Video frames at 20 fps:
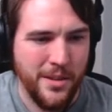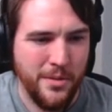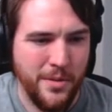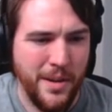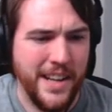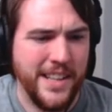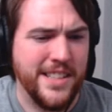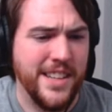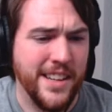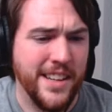
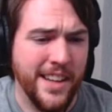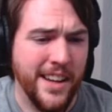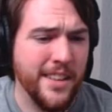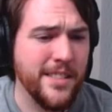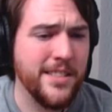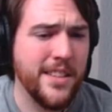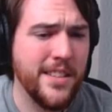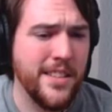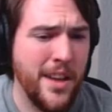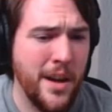Great, you
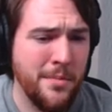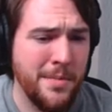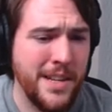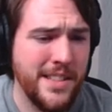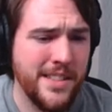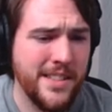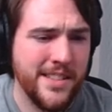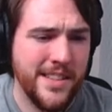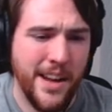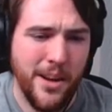killed the
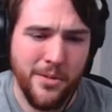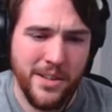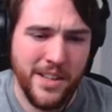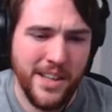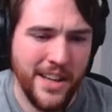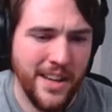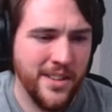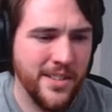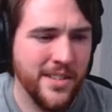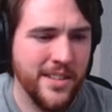dummies, now
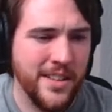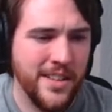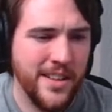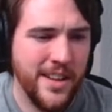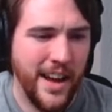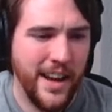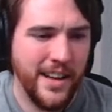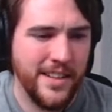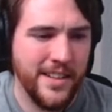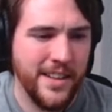kill the
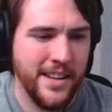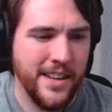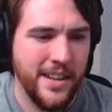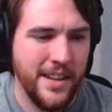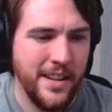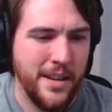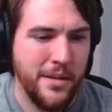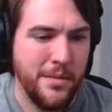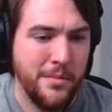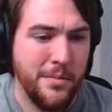knight.
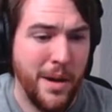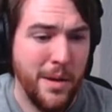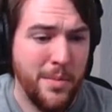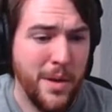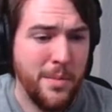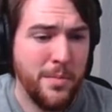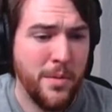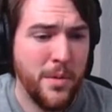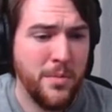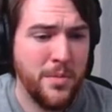My
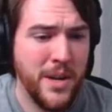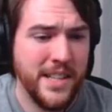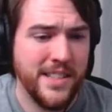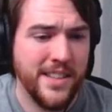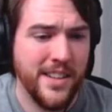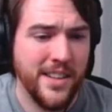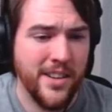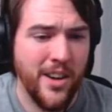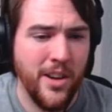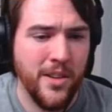people
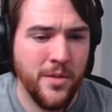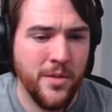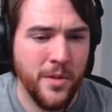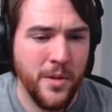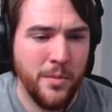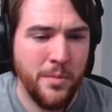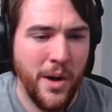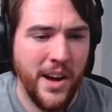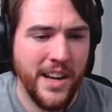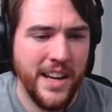placed a cart for
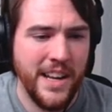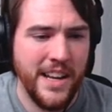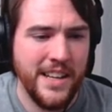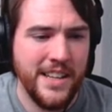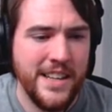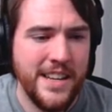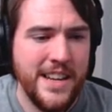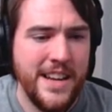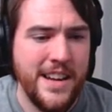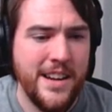the body
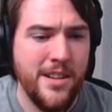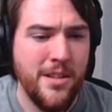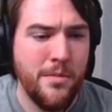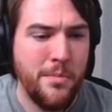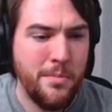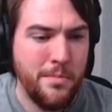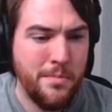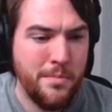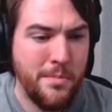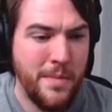
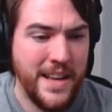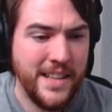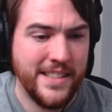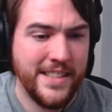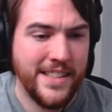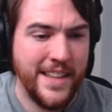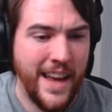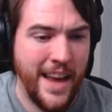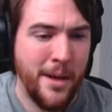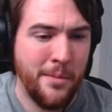near
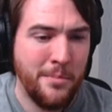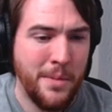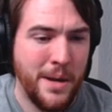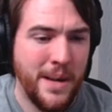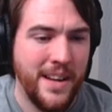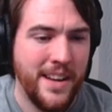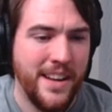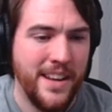his camp.